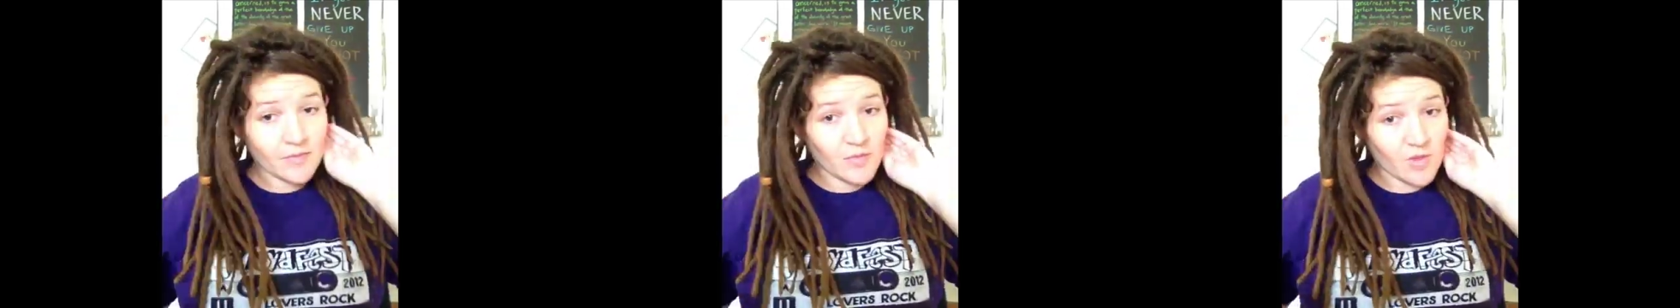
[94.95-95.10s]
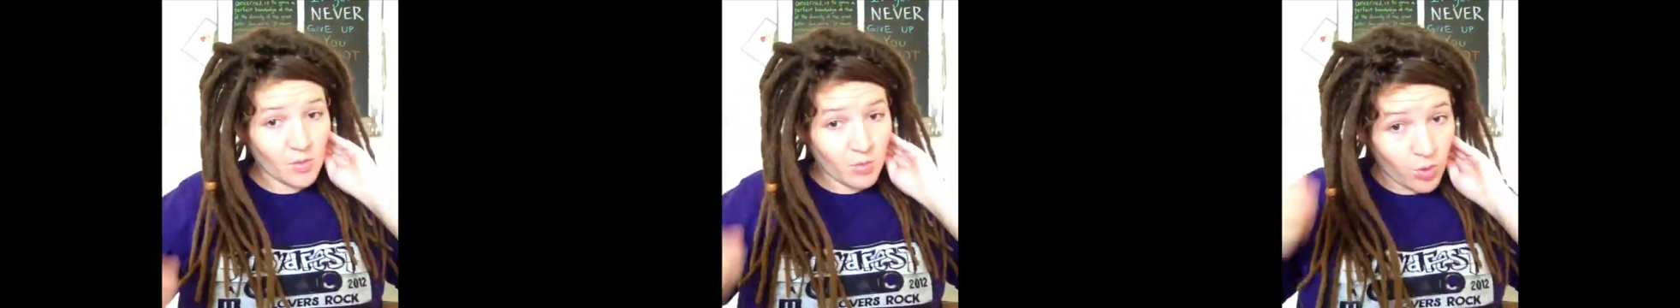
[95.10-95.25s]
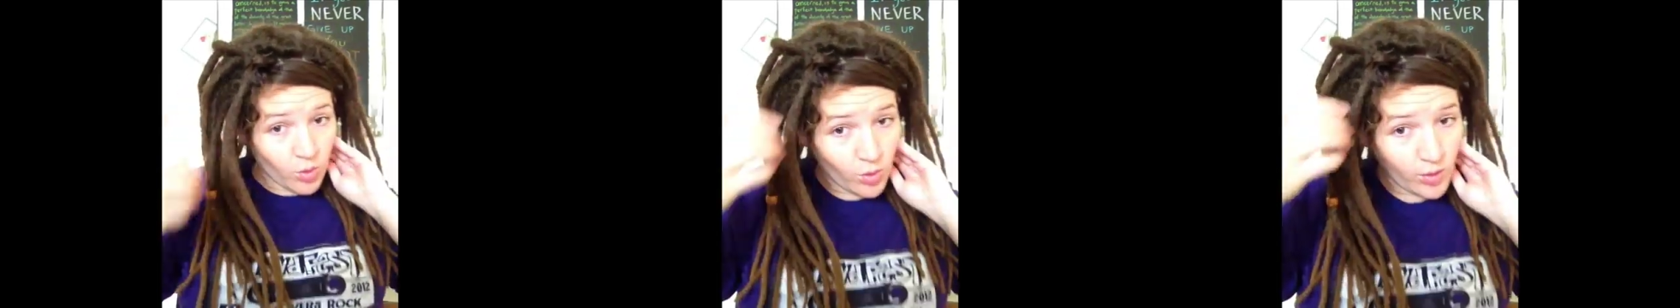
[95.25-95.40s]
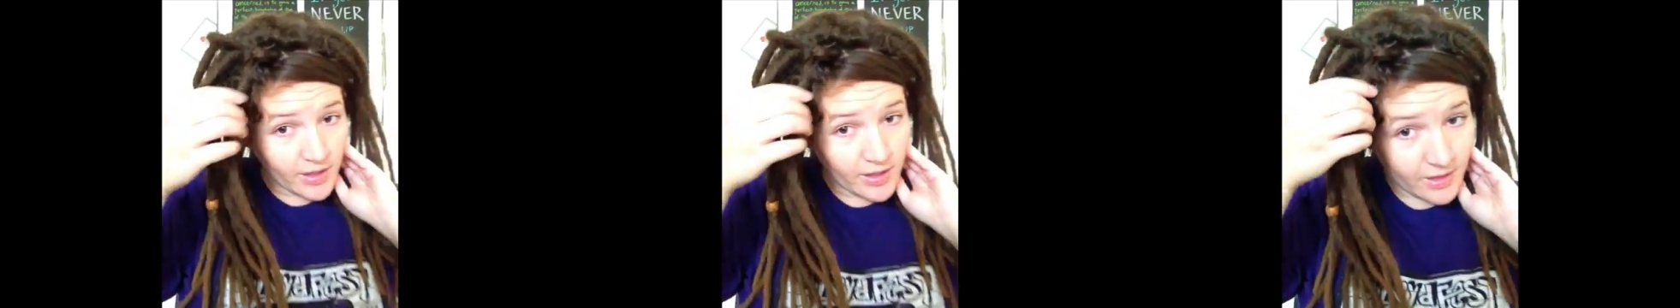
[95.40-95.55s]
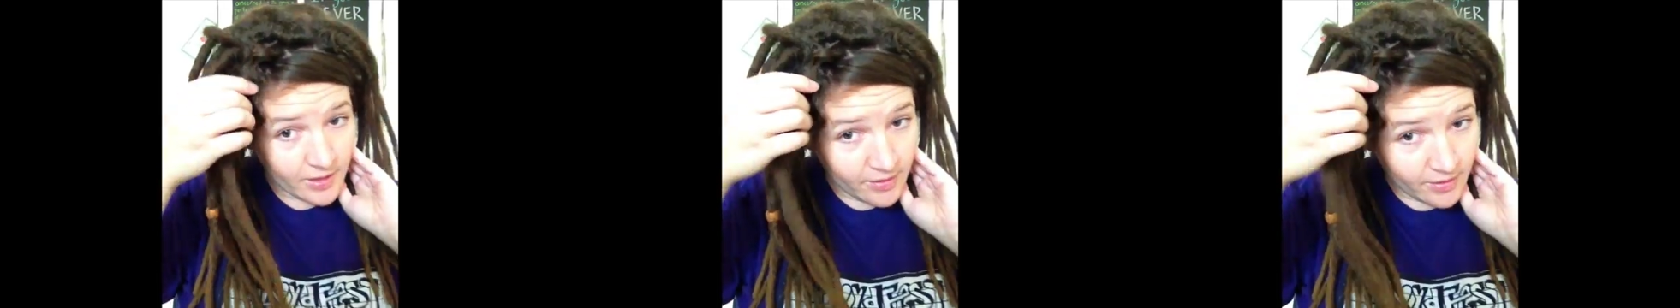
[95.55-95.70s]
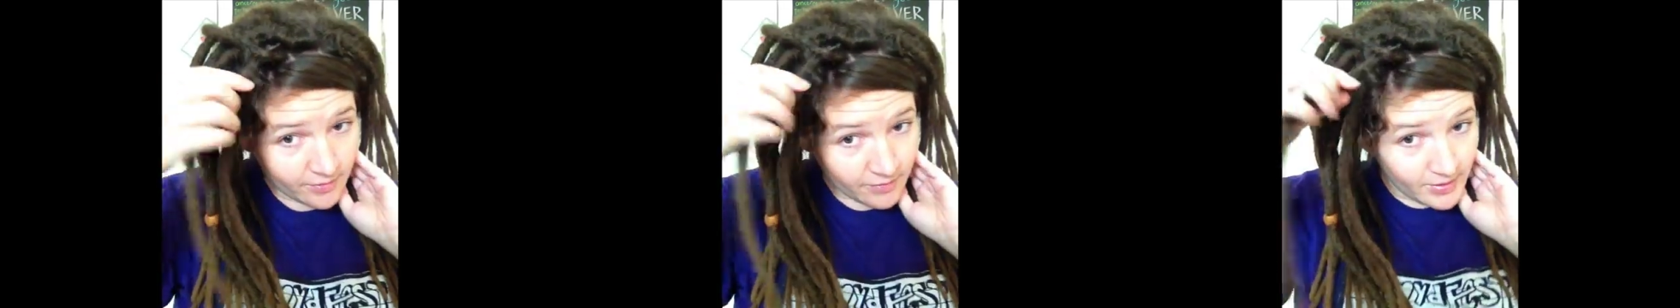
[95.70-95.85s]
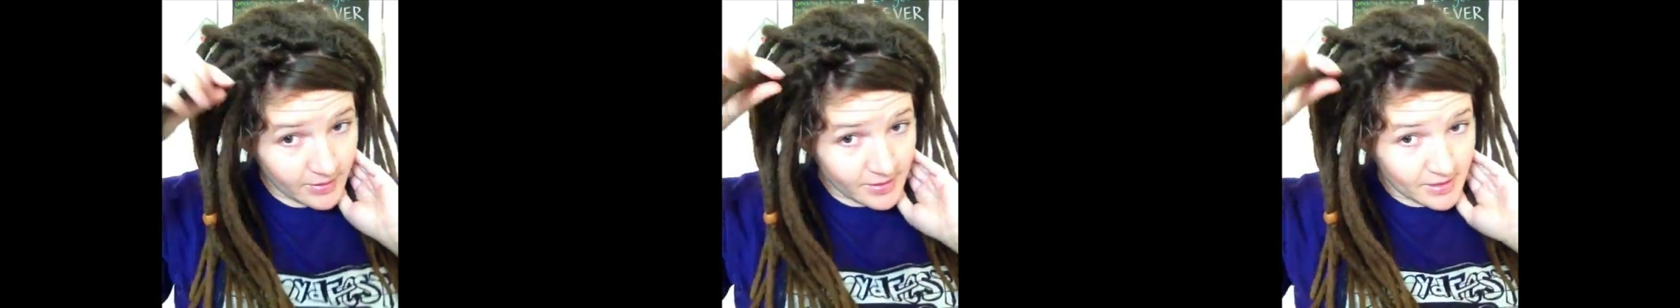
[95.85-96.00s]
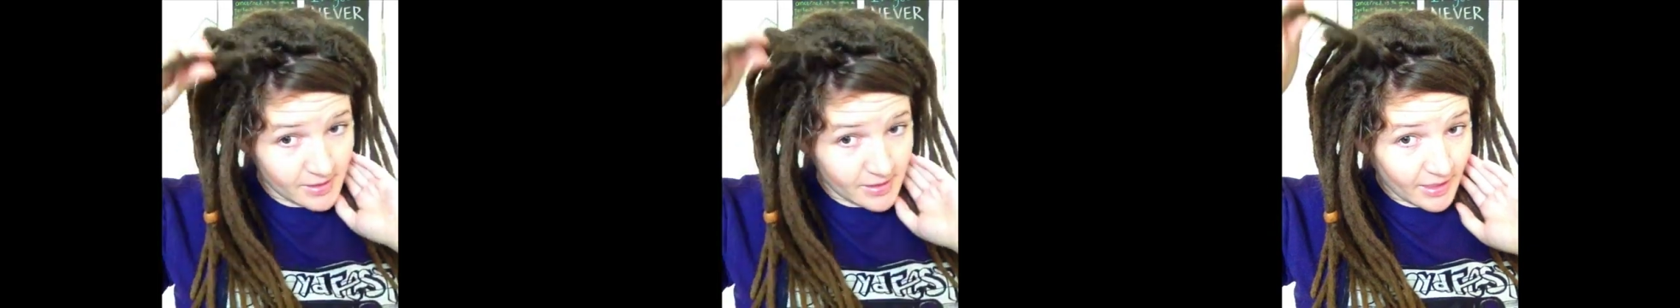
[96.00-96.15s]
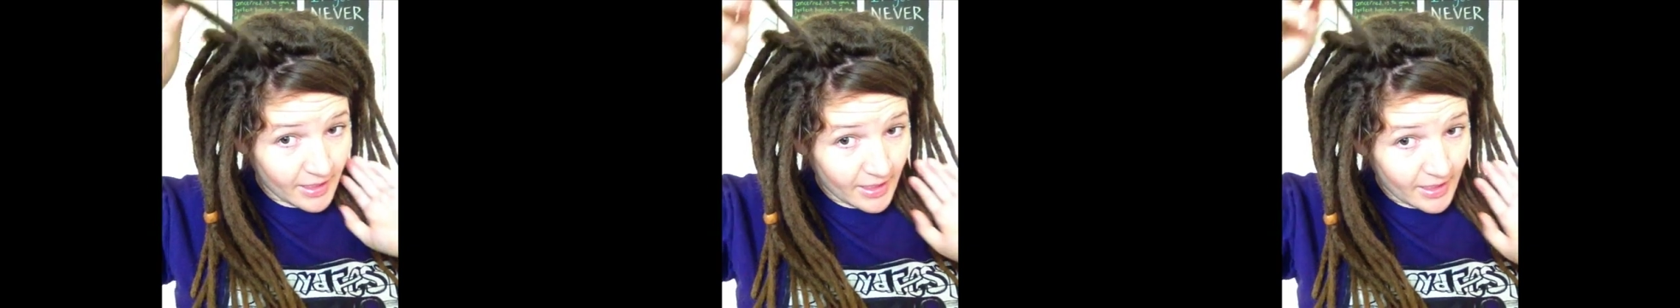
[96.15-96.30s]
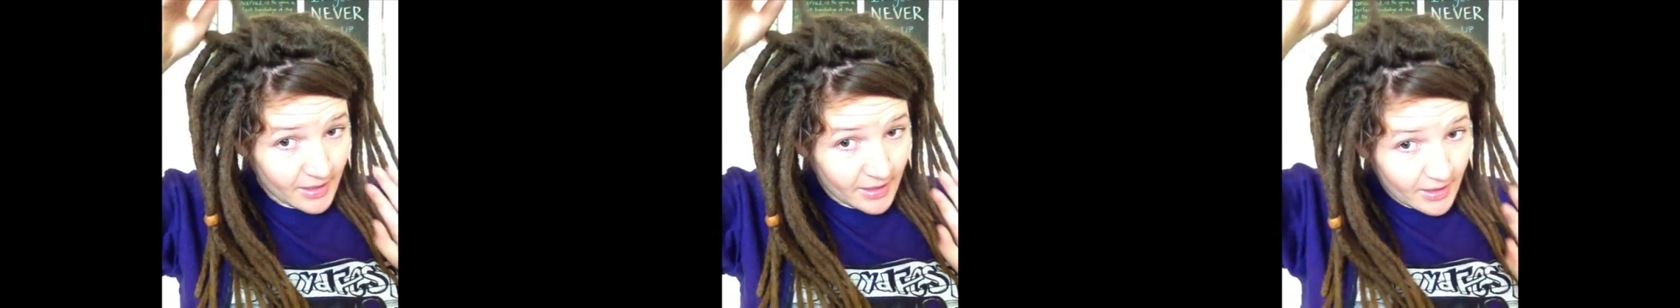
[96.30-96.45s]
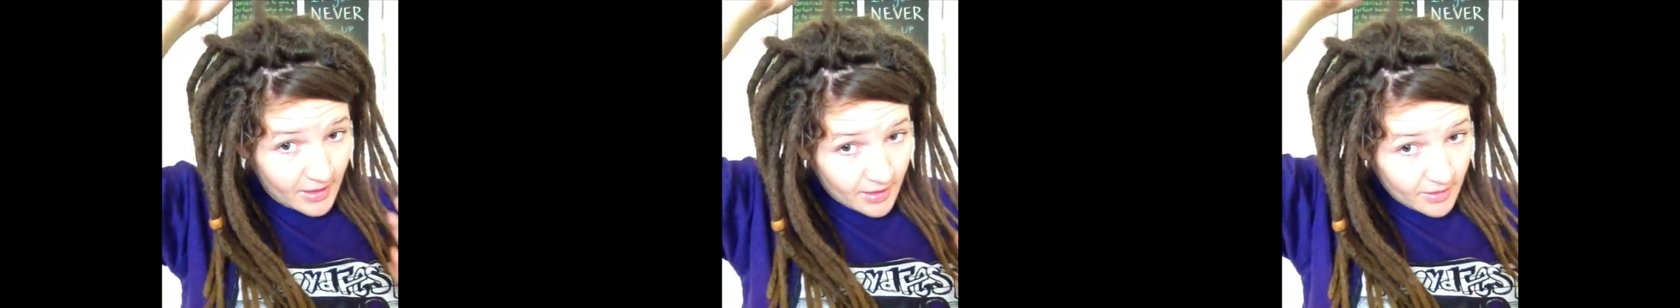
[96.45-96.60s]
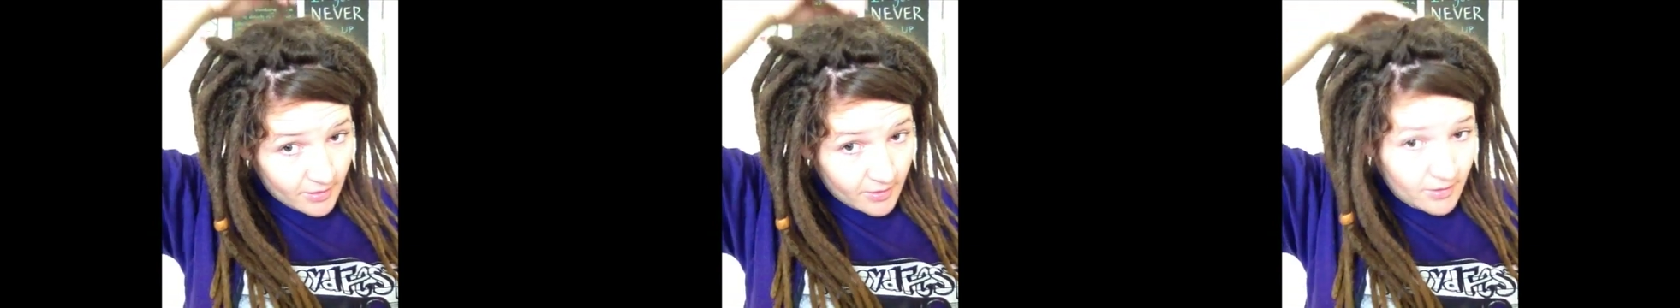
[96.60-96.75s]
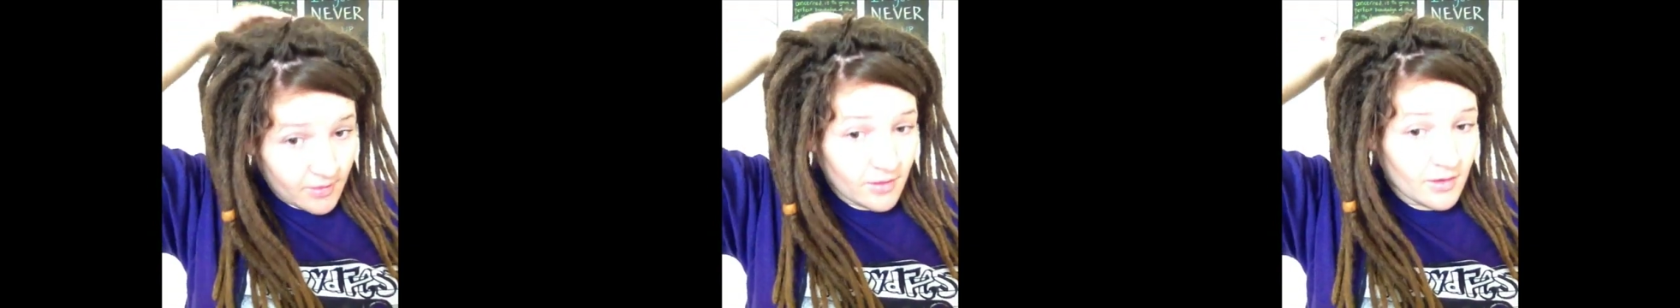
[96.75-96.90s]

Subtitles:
The point of this tightening,